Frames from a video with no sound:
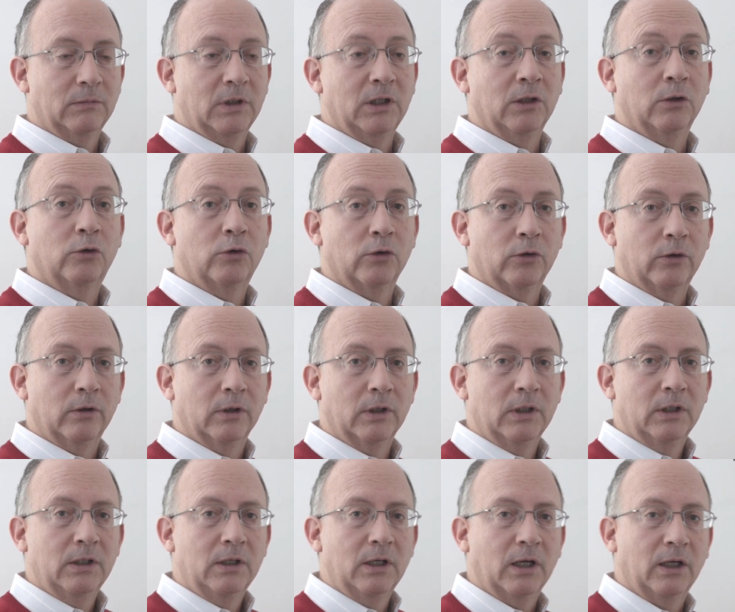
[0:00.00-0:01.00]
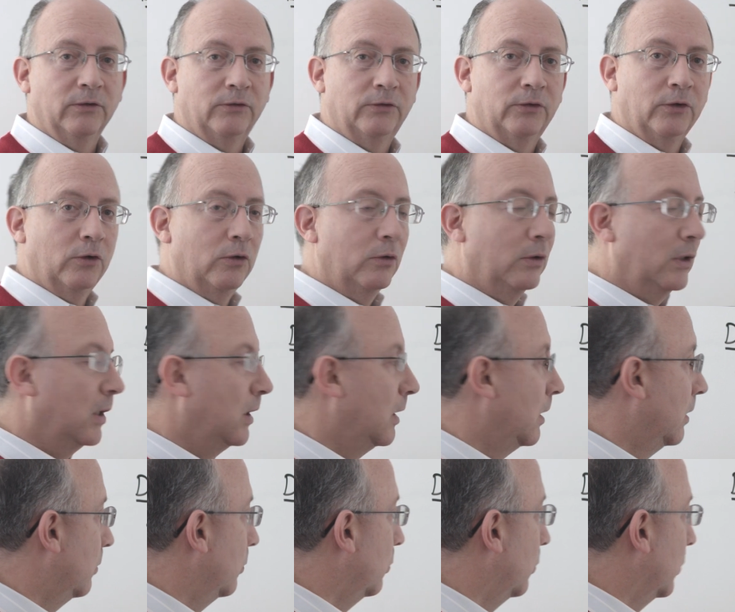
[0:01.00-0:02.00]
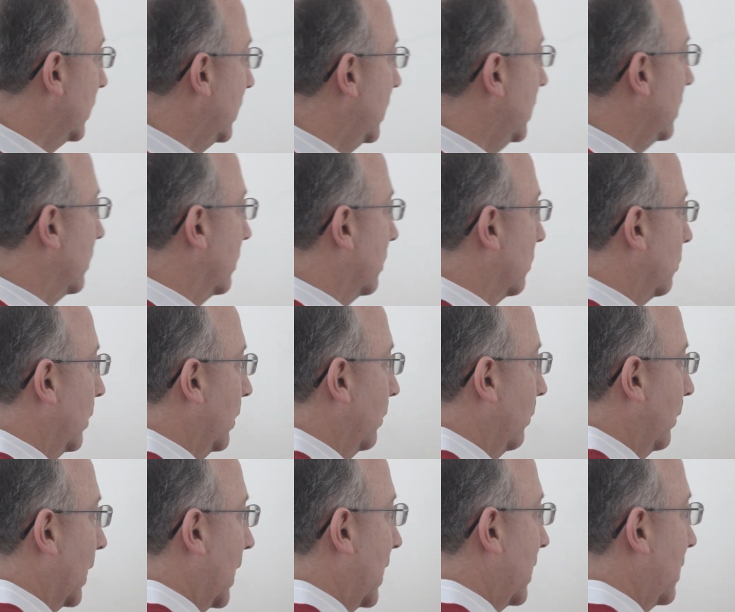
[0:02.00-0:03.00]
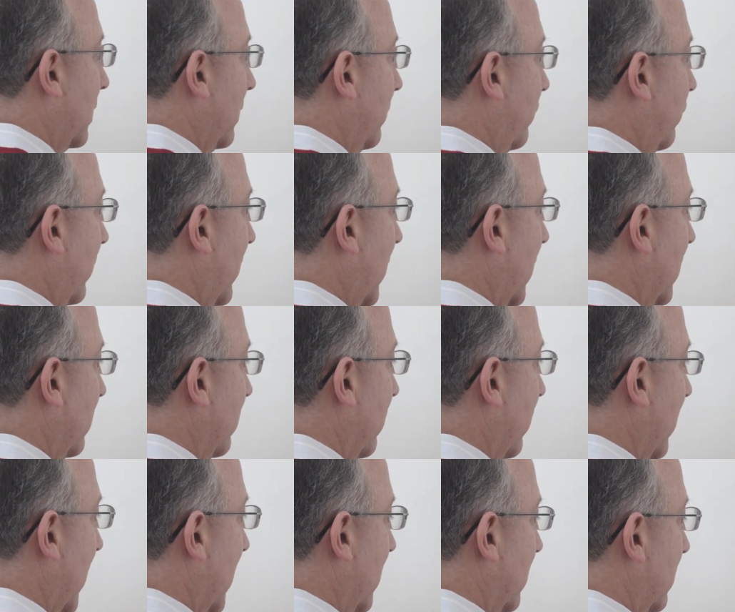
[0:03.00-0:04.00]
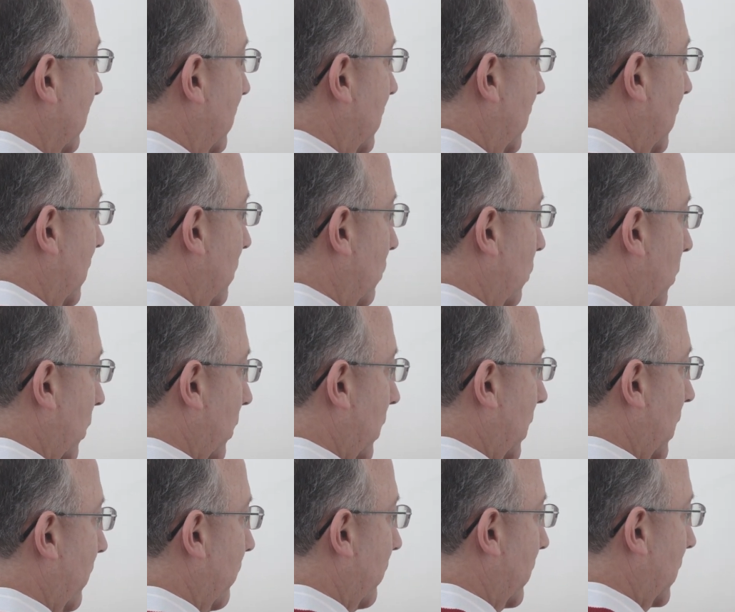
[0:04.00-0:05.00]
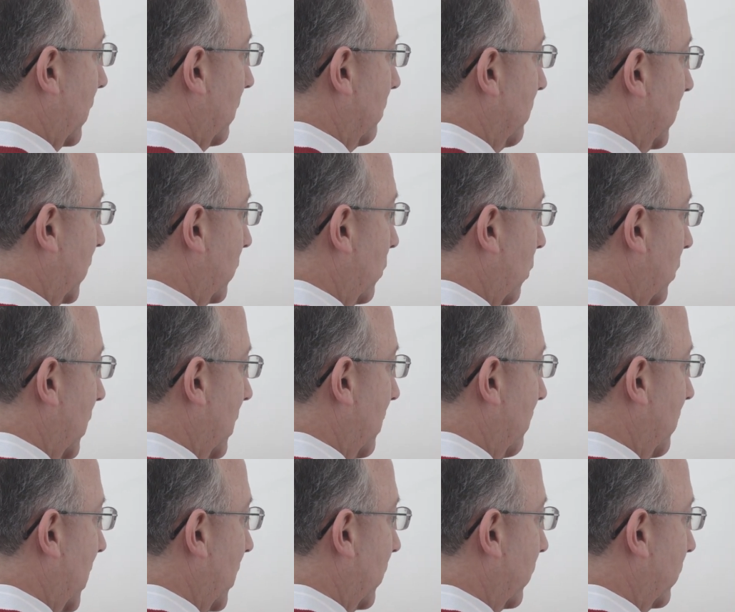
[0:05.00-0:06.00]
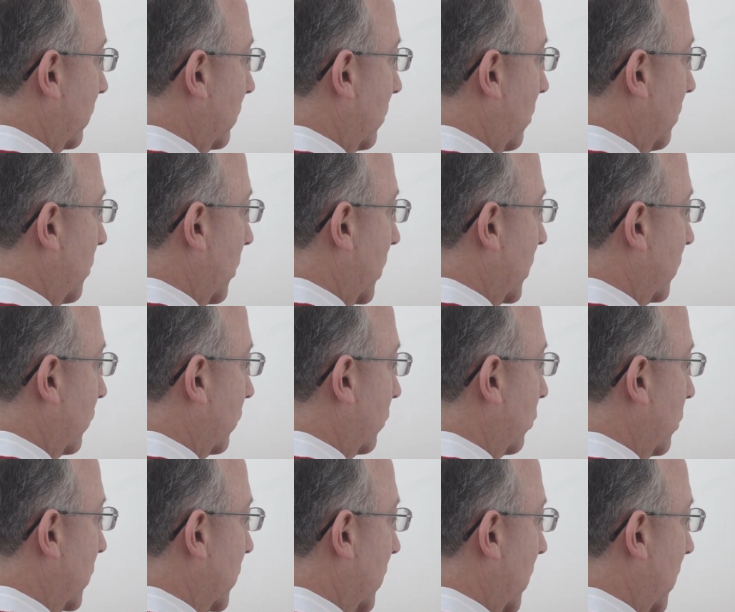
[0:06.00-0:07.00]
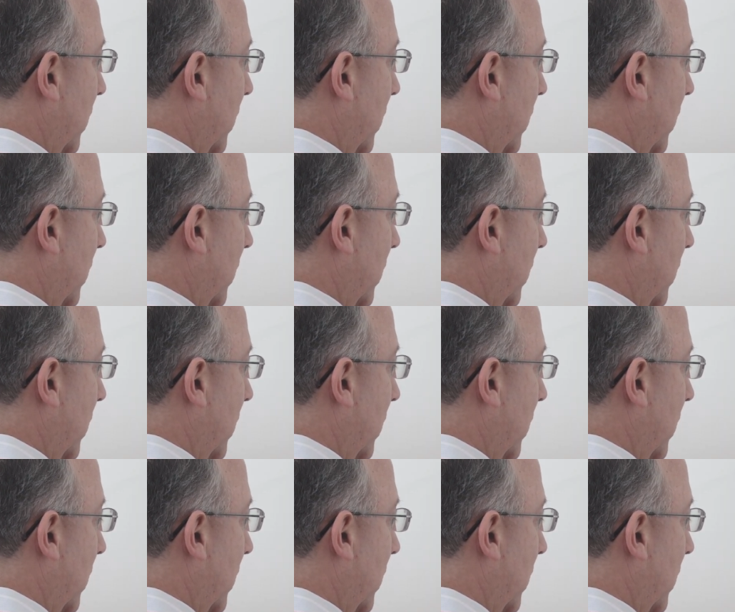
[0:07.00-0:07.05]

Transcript: incur. And so here we will likely find that we're going to be talking about operations which